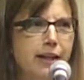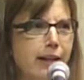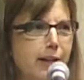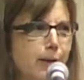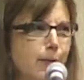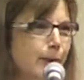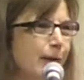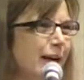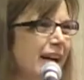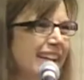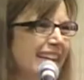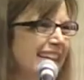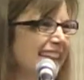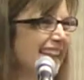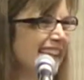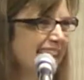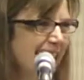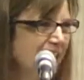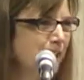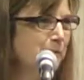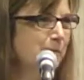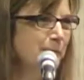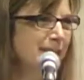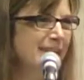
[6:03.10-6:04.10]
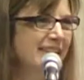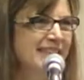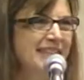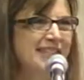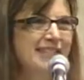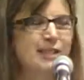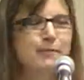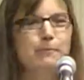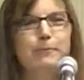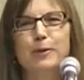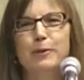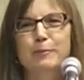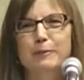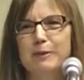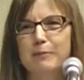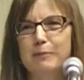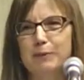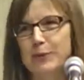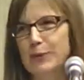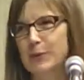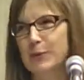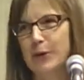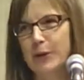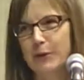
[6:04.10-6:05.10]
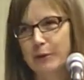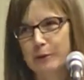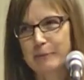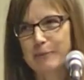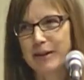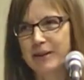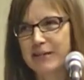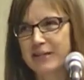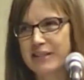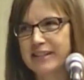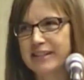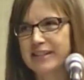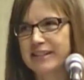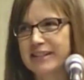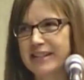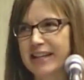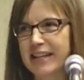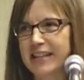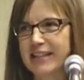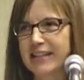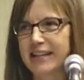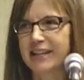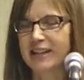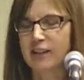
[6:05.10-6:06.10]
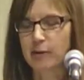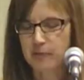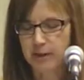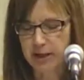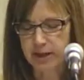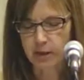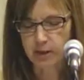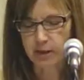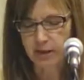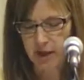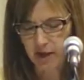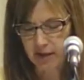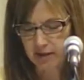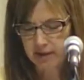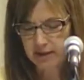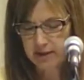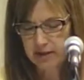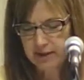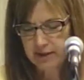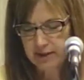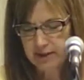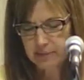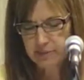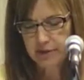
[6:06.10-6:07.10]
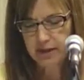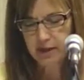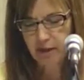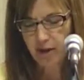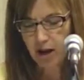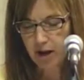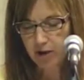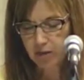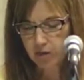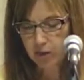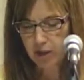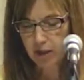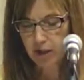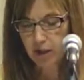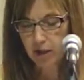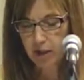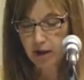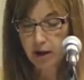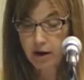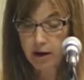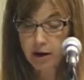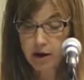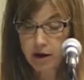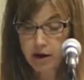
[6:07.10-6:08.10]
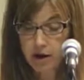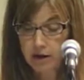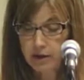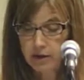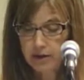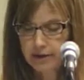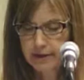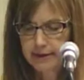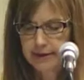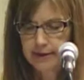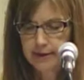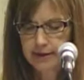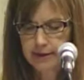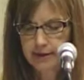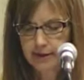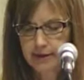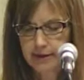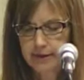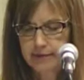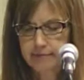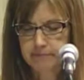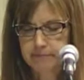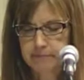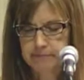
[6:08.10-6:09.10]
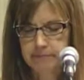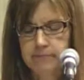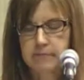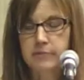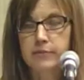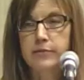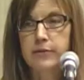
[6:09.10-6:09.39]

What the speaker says: anywhere I can get, because the more people who know about this, I think the better off we all are. And